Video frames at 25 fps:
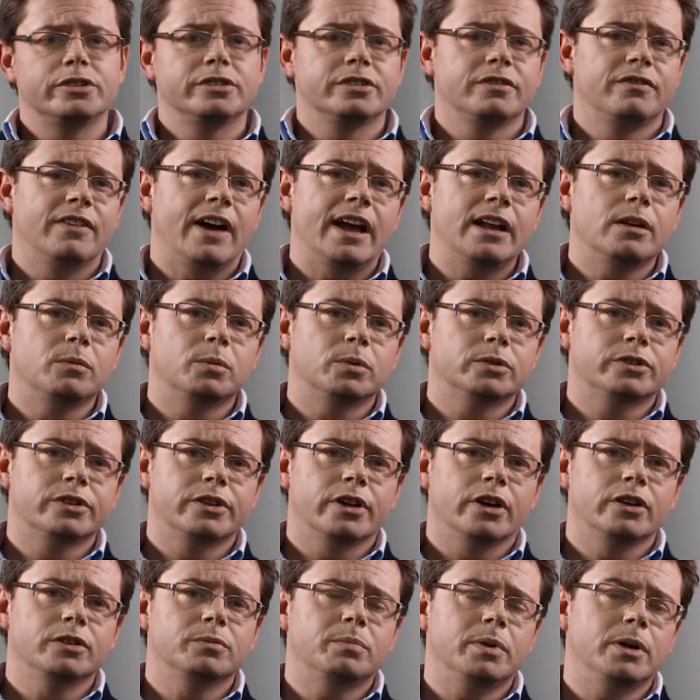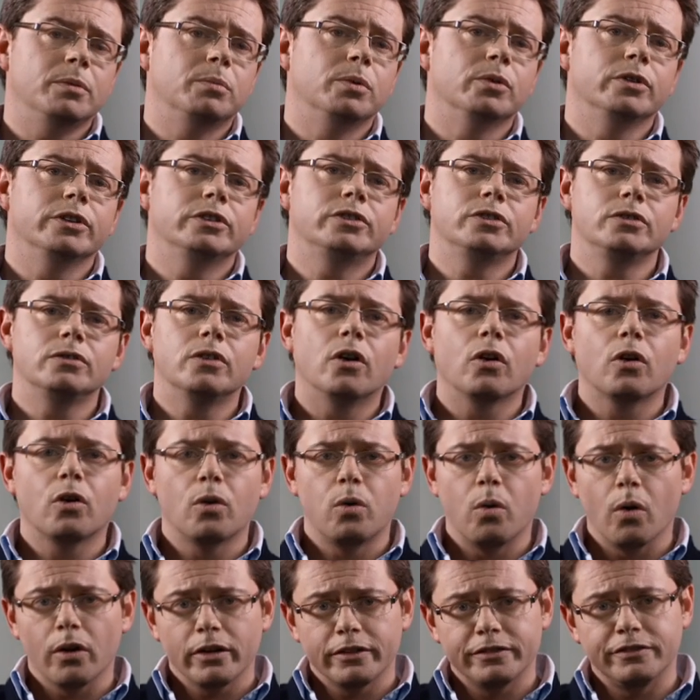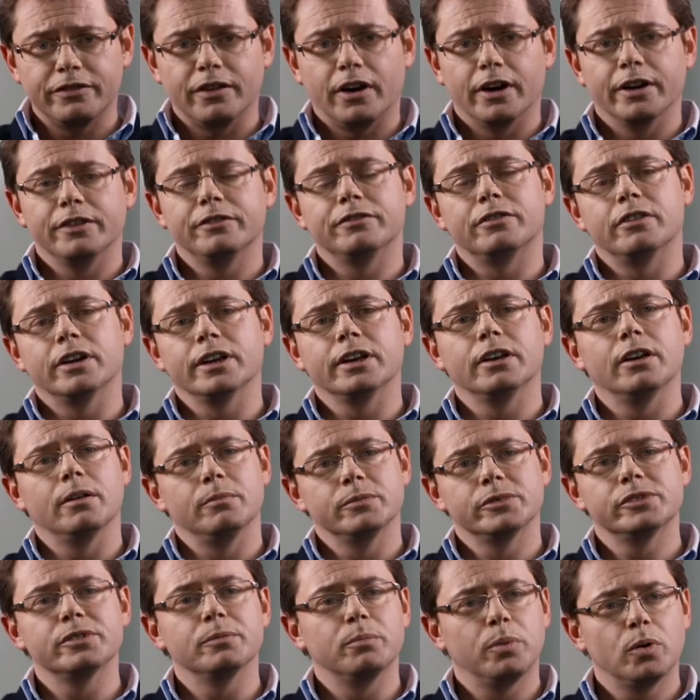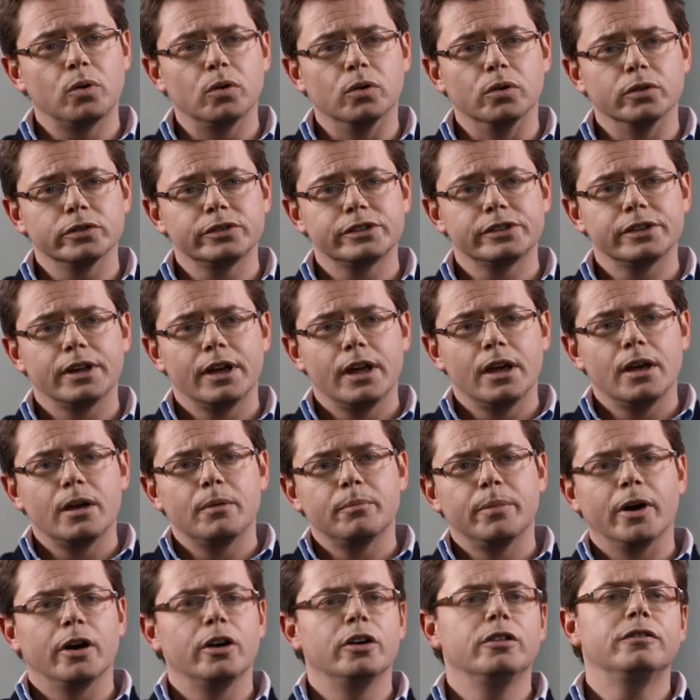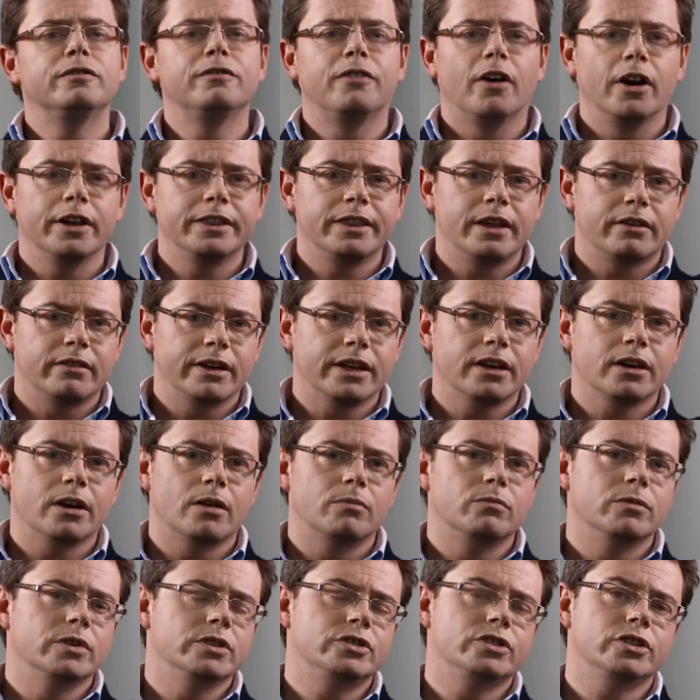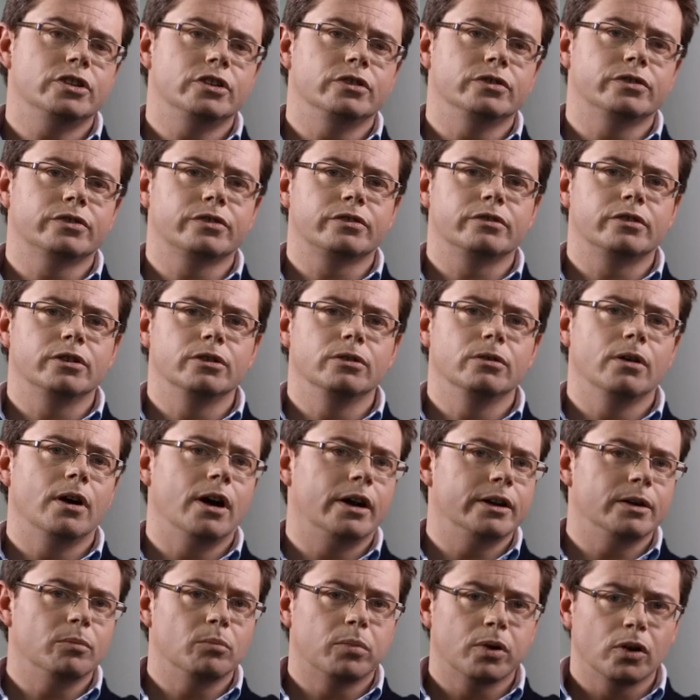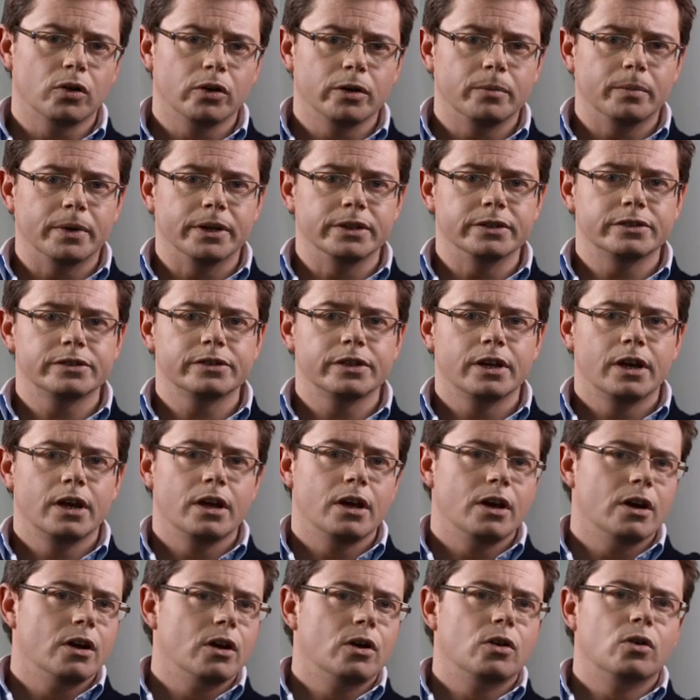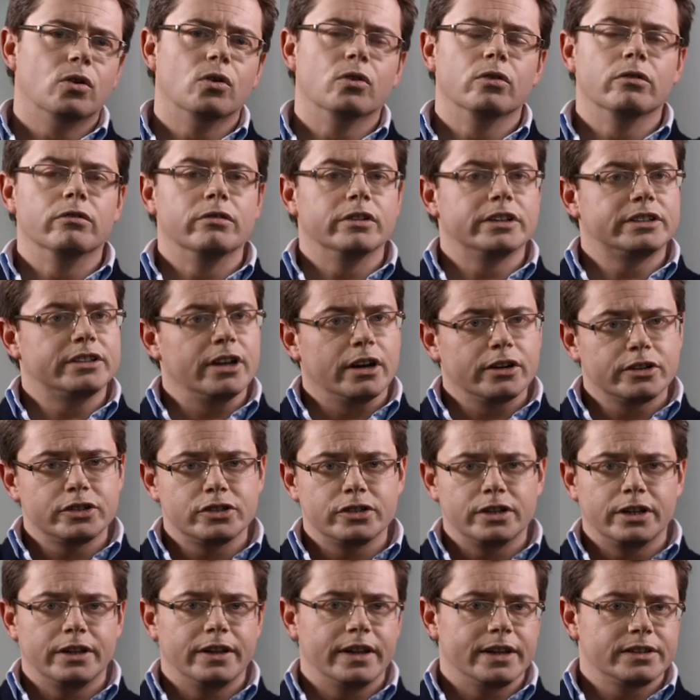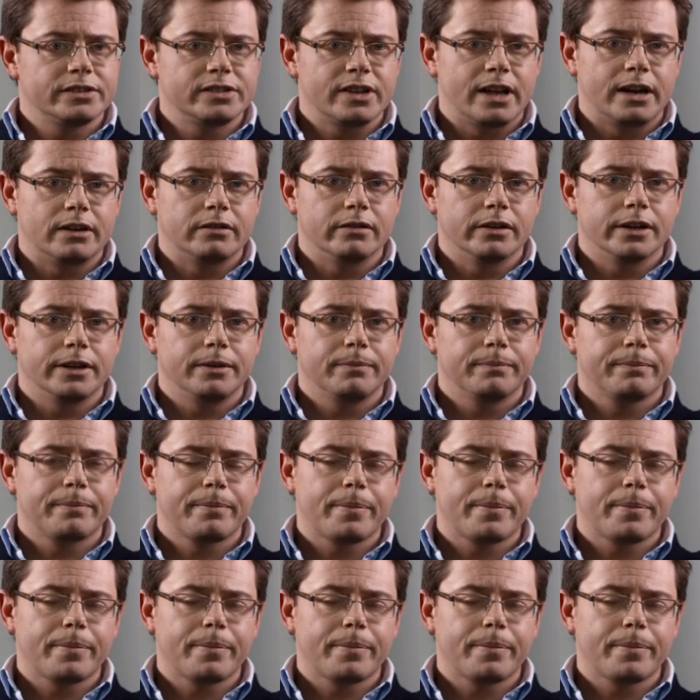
is available to those people that do not qualify for income support, but who find their income reduced through unemployment or a reduction in their salary.